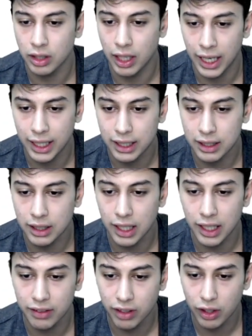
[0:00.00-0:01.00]
at the
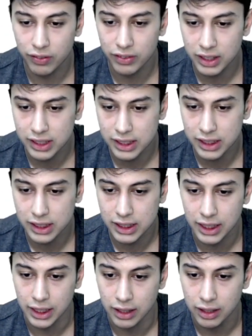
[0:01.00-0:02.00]
level of the
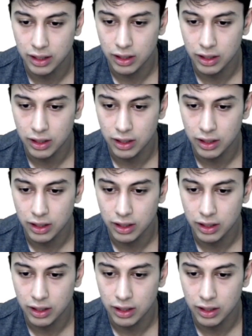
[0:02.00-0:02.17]
sea.